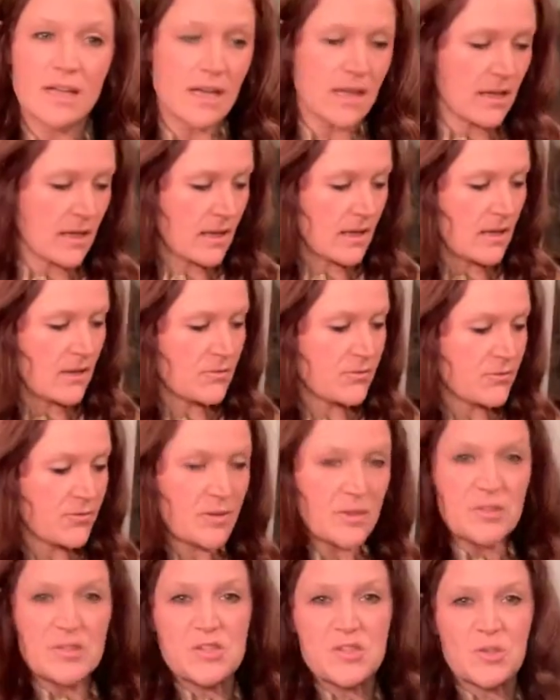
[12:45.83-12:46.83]
uh,
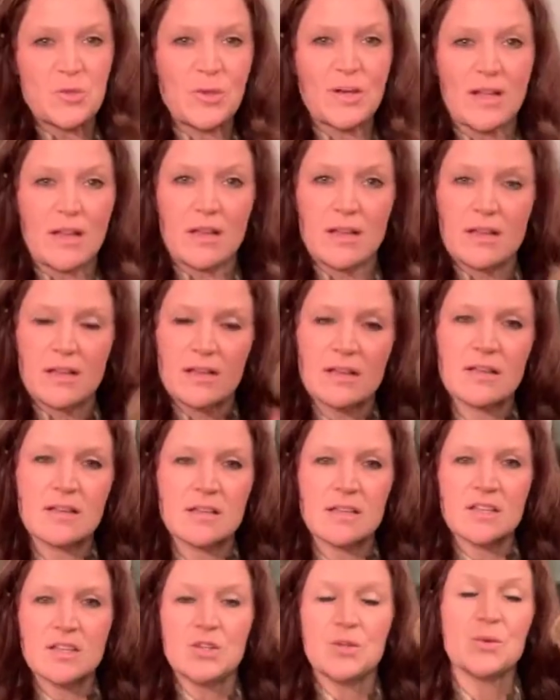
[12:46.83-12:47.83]
first stool.
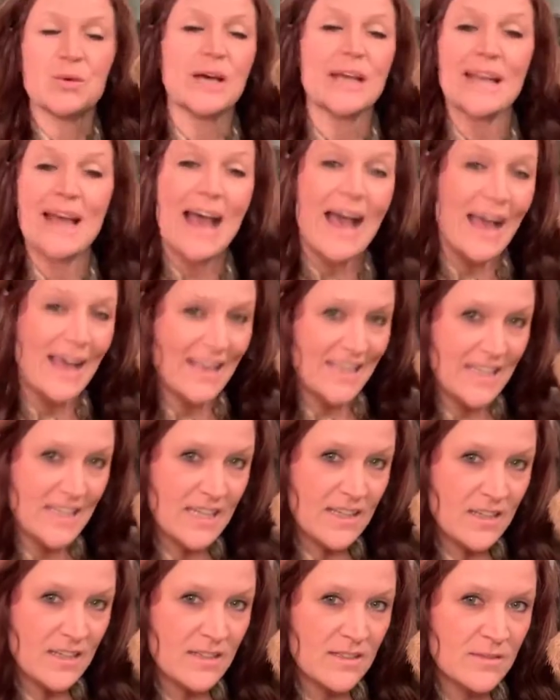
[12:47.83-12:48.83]
You gotta hide.
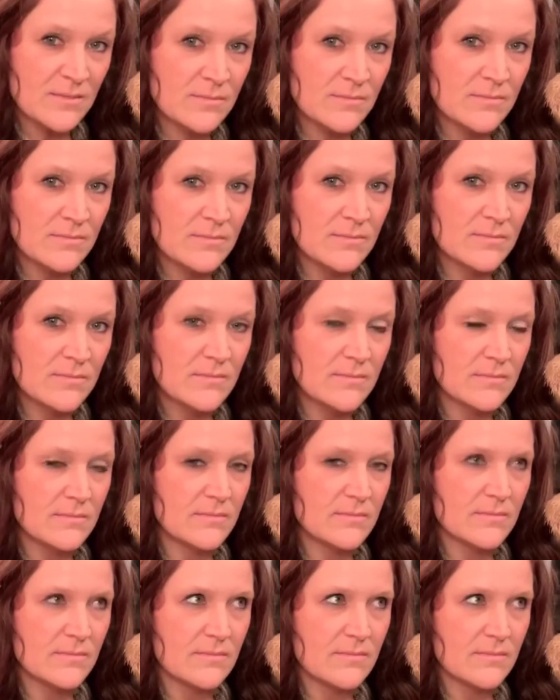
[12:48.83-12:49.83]

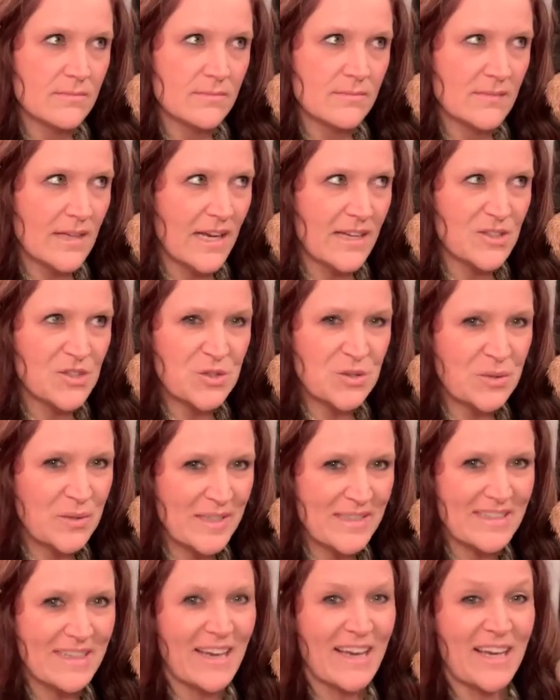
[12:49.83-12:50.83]
Not, you're
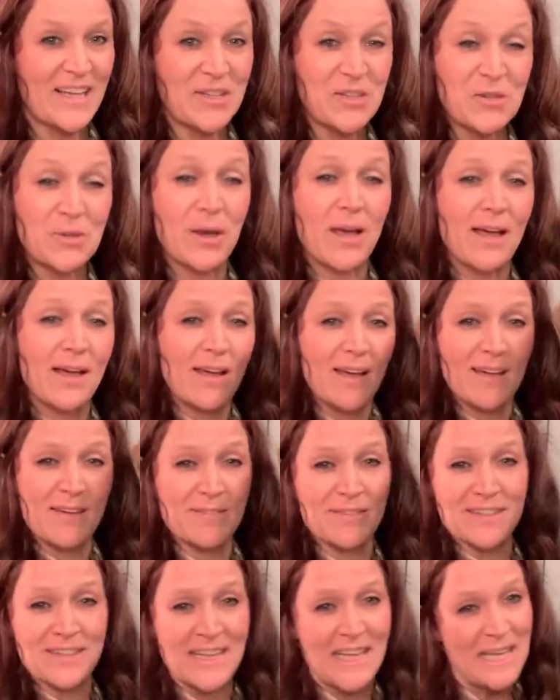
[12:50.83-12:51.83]
going to hide. You
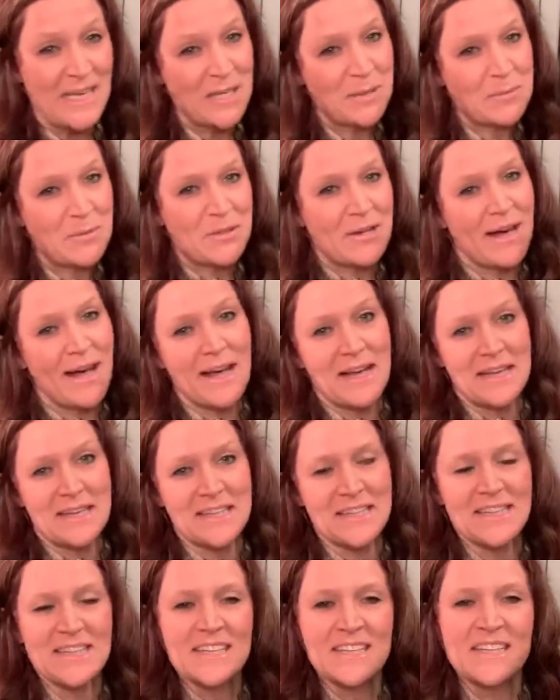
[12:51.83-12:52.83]
have an animal
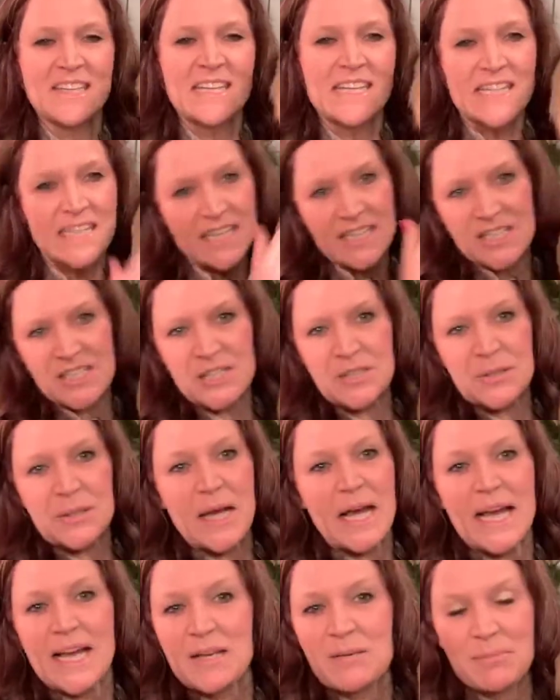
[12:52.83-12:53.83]
hide, a deer
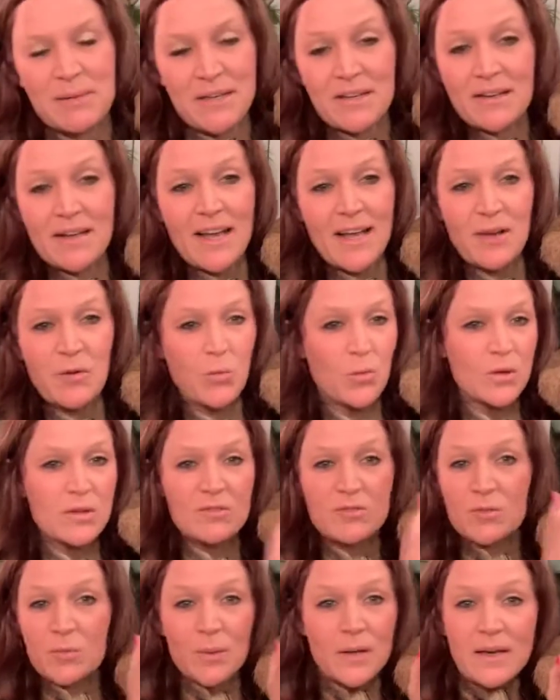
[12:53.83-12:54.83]
hide, bear hide,
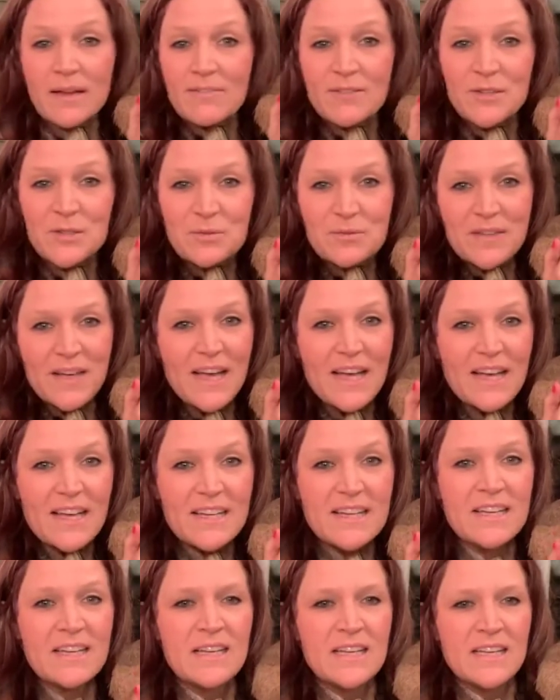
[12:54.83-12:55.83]
wolf, whatever you
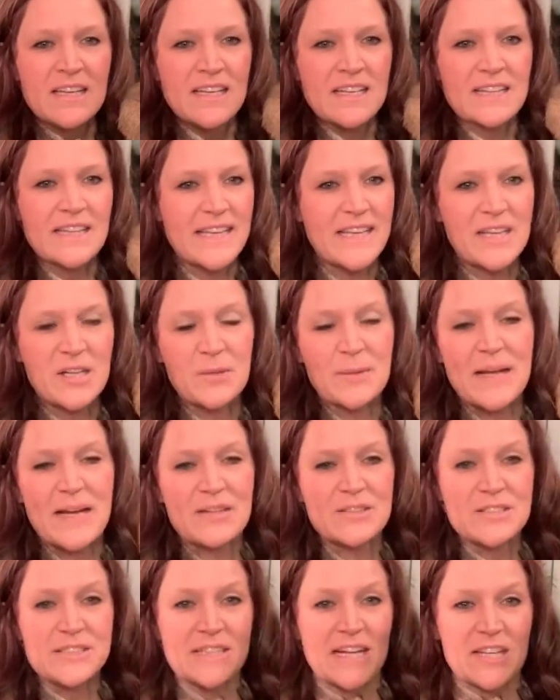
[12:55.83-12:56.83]
got laying
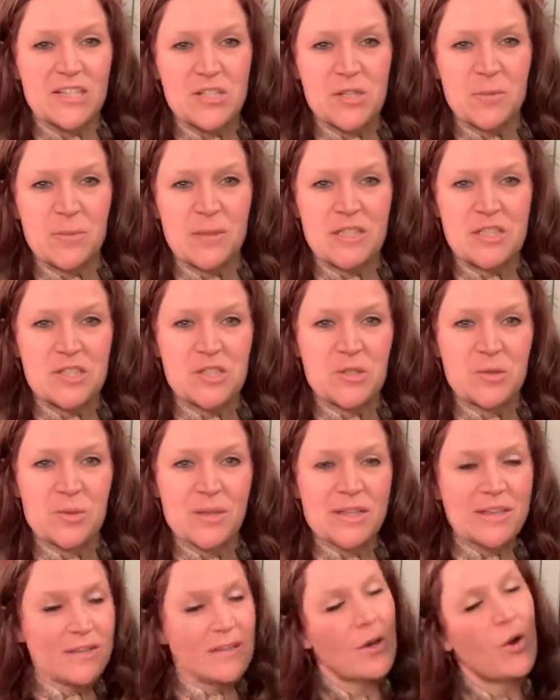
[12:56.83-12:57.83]
around you're not sure what to do
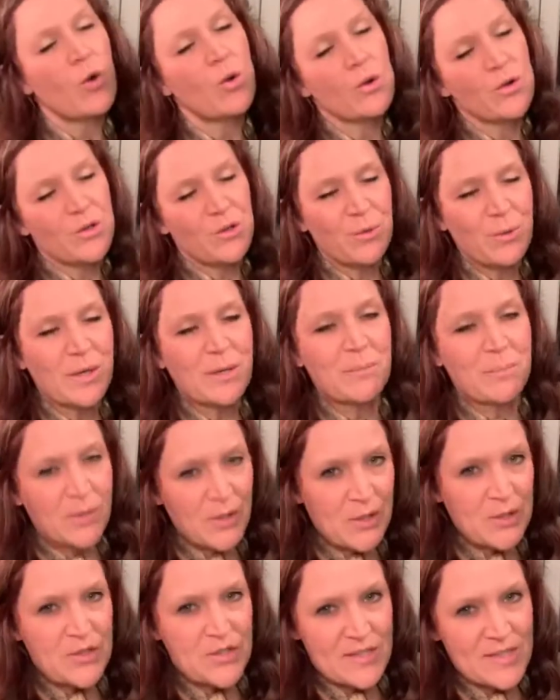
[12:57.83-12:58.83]
with, or you can
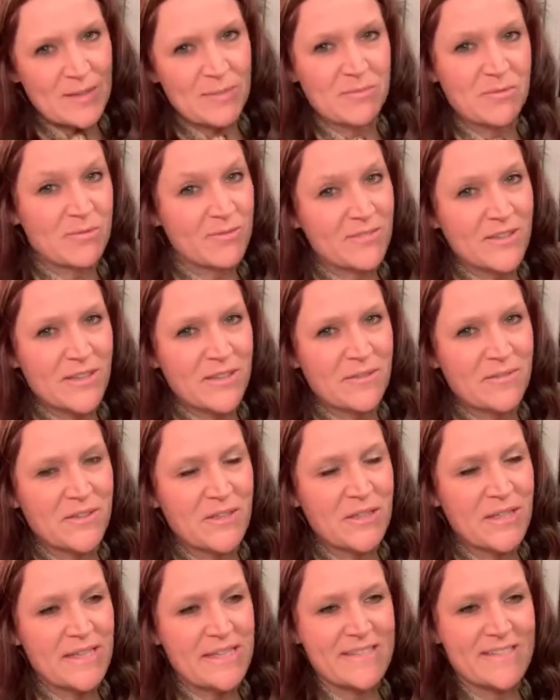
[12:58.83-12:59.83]
purchase them very,
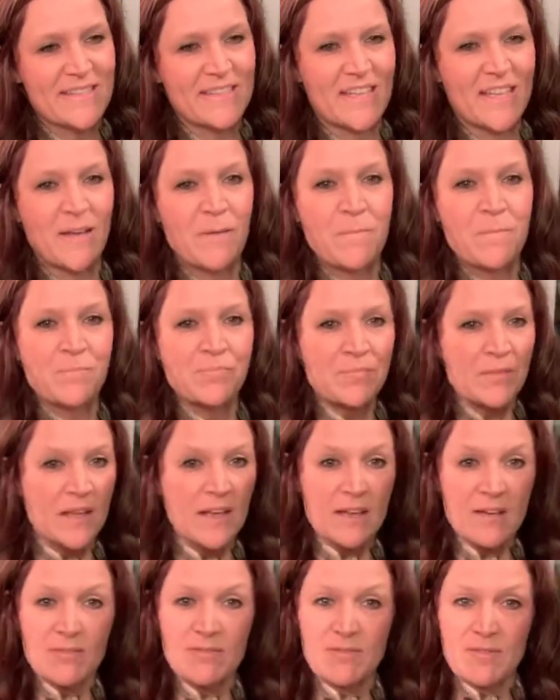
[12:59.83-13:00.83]
very easily.
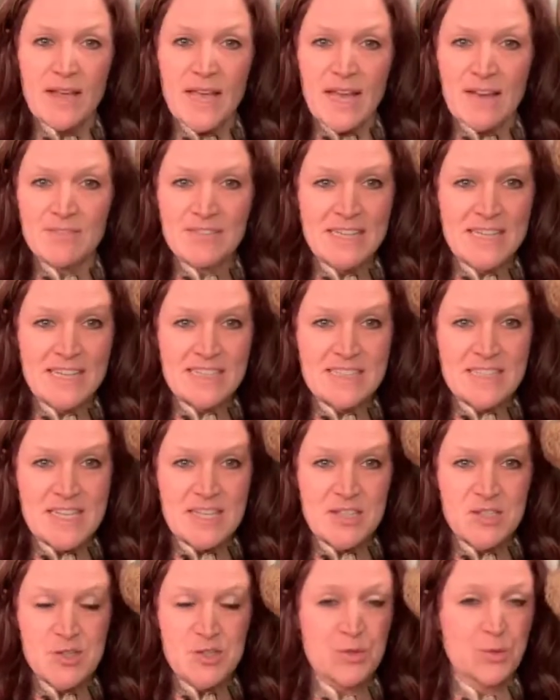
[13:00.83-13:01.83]
Have an
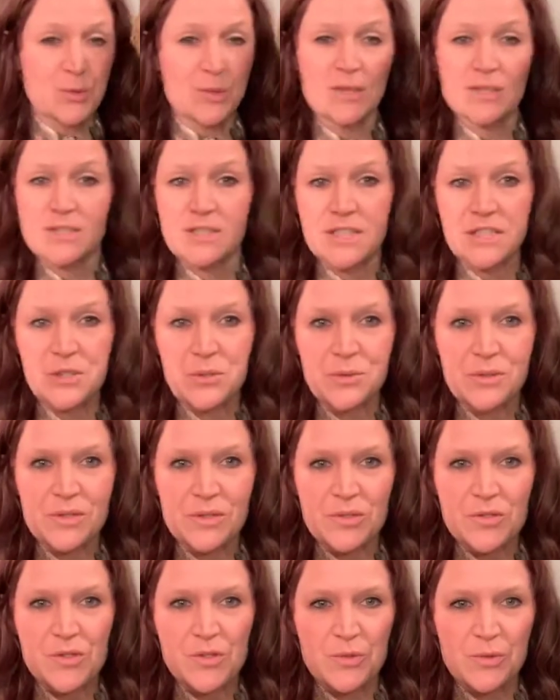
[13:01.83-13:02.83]
antique stool or a cute
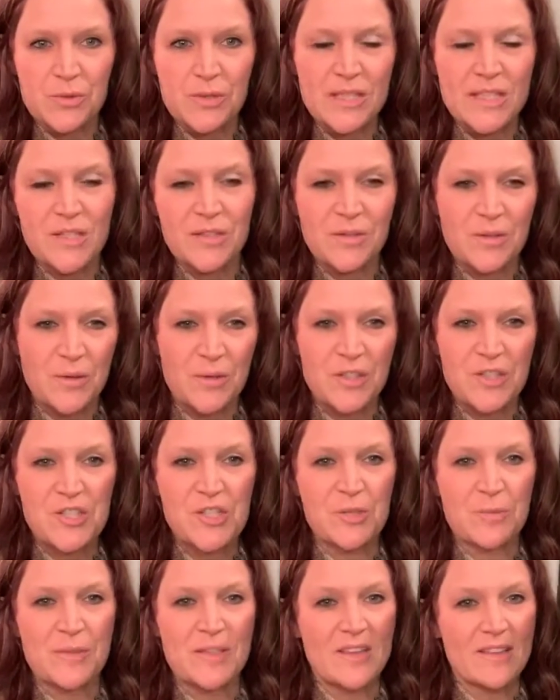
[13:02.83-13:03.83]
little stool that you know that
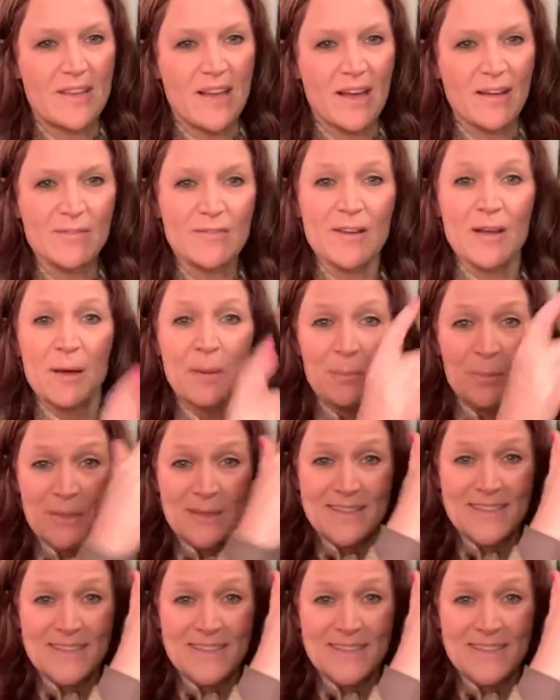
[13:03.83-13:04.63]
she would love put